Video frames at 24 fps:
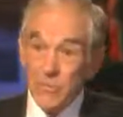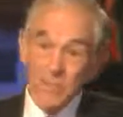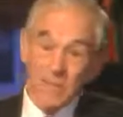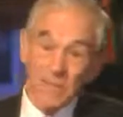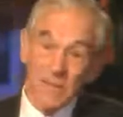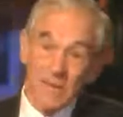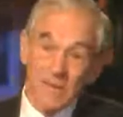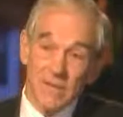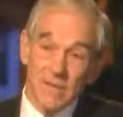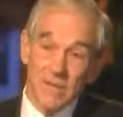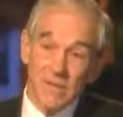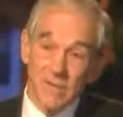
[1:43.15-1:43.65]
We
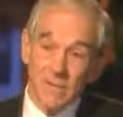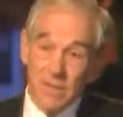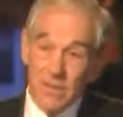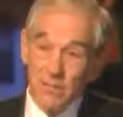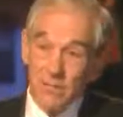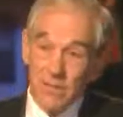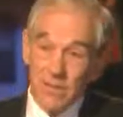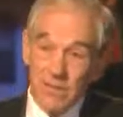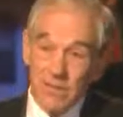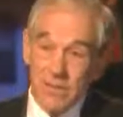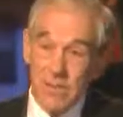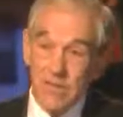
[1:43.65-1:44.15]
become
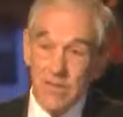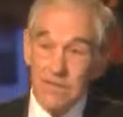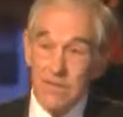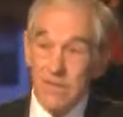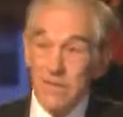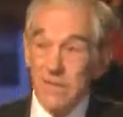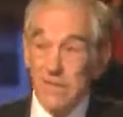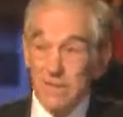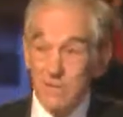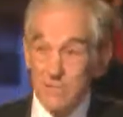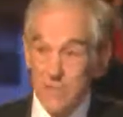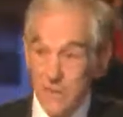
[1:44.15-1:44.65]

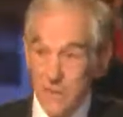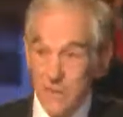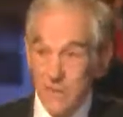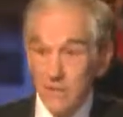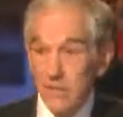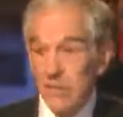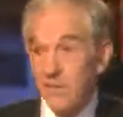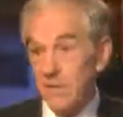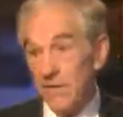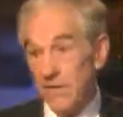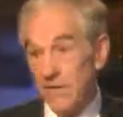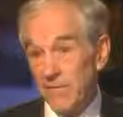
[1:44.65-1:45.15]
complacent and
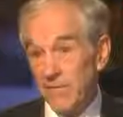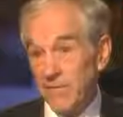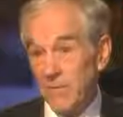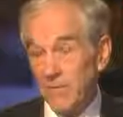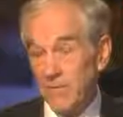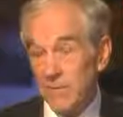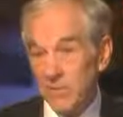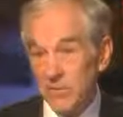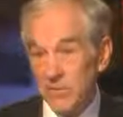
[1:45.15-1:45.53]
depend on the government